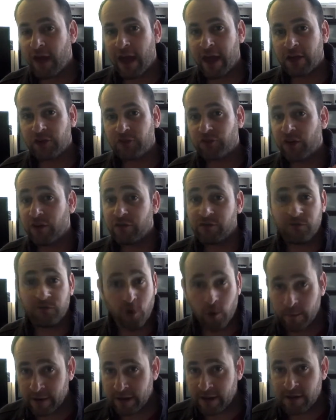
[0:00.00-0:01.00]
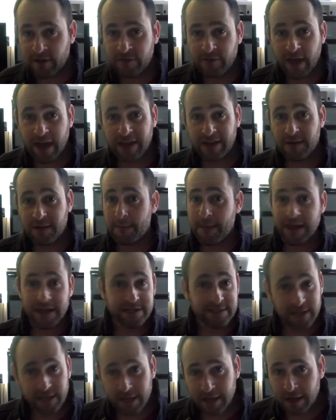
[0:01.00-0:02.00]
and transformative and
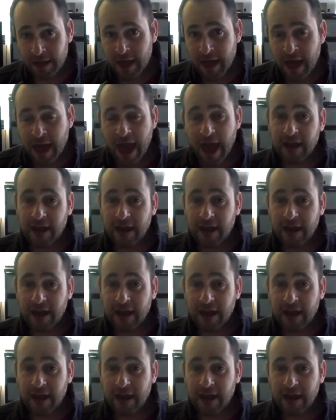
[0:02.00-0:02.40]
amazing,